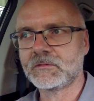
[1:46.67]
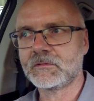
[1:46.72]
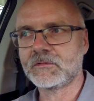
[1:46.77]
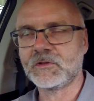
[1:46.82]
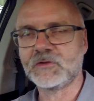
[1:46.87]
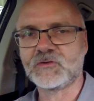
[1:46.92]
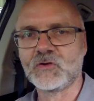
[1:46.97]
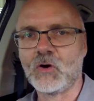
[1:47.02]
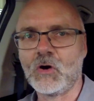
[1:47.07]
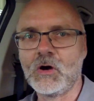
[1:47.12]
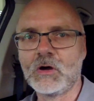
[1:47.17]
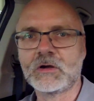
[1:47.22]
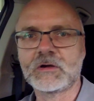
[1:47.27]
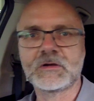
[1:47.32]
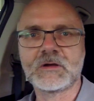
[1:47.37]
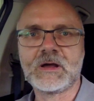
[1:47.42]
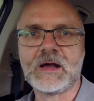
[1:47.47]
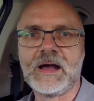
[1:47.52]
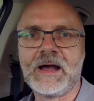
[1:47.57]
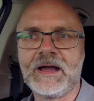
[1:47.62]
the dog,
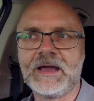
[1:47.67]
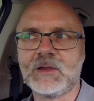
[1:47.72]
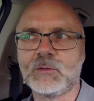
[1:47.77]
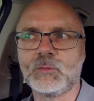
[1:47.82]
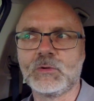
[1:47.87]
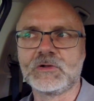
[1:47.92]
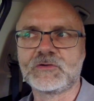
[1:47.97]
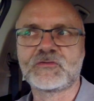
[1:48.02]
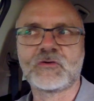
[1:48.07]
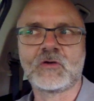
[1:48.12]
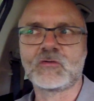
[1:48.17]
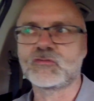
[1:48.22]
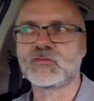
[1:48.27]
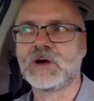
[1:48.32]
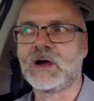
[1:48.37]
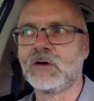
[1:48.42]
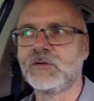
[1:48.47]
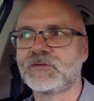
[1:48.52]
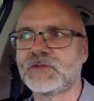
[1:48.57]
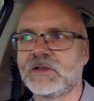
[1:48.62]
I will turn
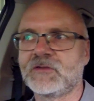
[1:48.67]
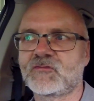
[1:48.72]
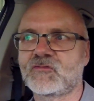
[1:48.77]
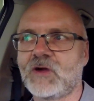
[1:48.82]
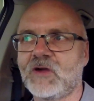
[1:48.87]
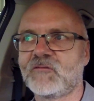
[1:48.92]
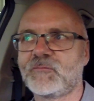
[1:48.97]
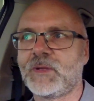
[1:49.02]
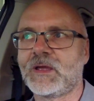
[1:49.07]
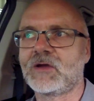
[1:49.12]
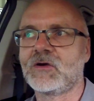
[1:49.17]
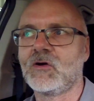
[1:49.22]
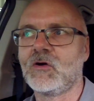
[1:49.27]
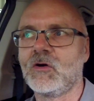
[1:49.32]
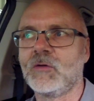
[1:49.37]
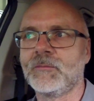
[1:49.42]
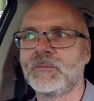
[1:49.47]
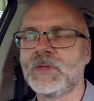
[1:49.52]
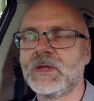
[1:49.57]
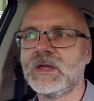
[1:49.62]
around and drive back
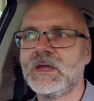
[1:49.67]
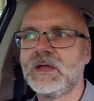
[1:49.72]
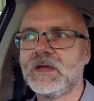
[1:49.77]
home.